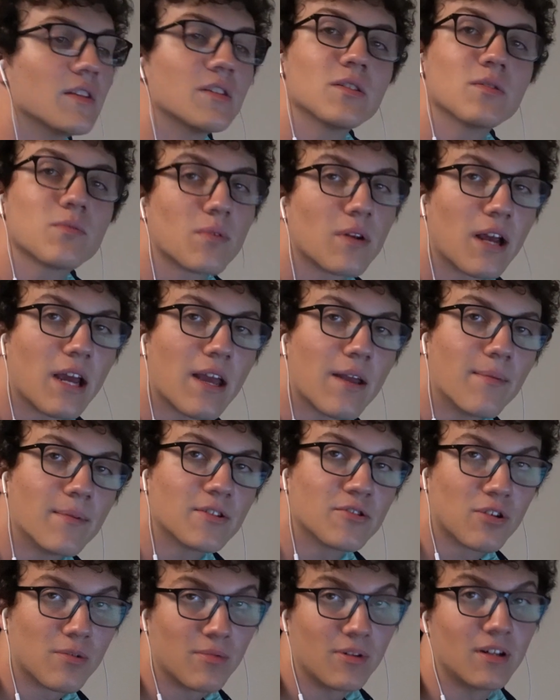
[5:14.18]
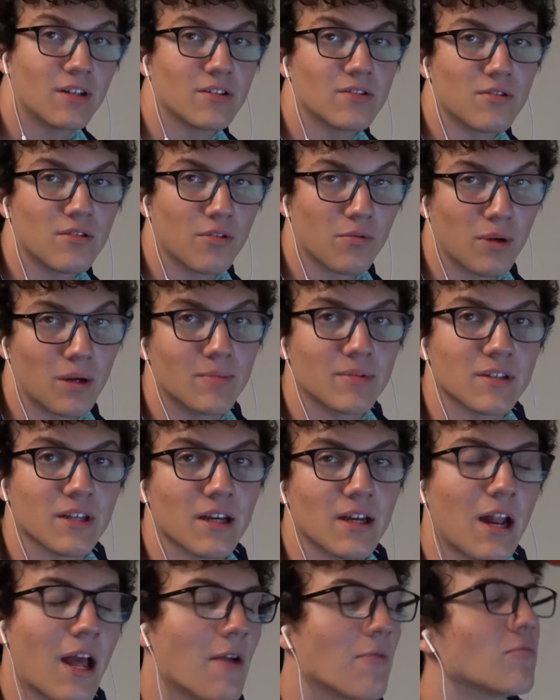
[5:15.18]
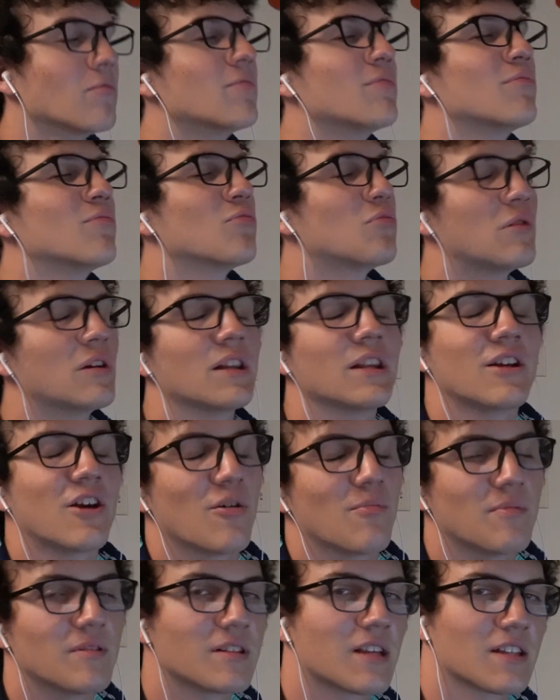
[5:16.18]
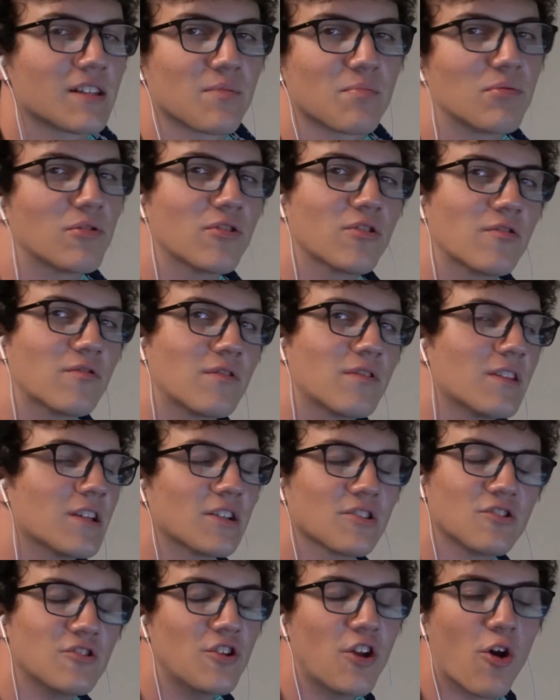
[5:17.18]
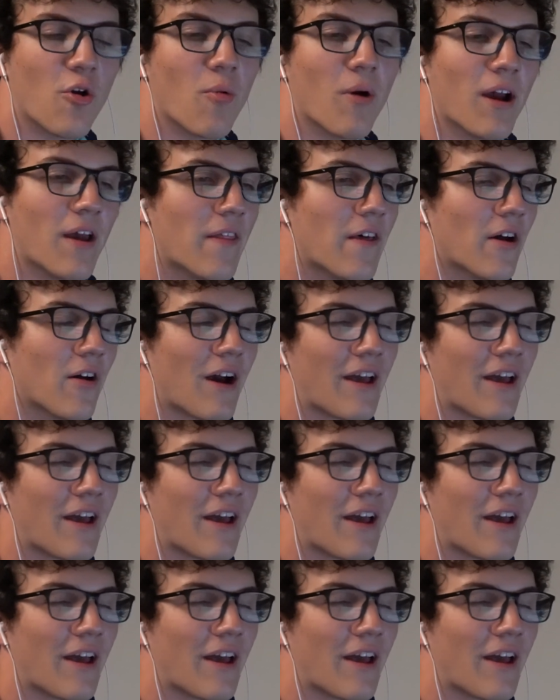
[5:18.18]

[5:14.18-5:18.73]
This is what I am attributing to the website. I really hope this gets approved. There's no way, though.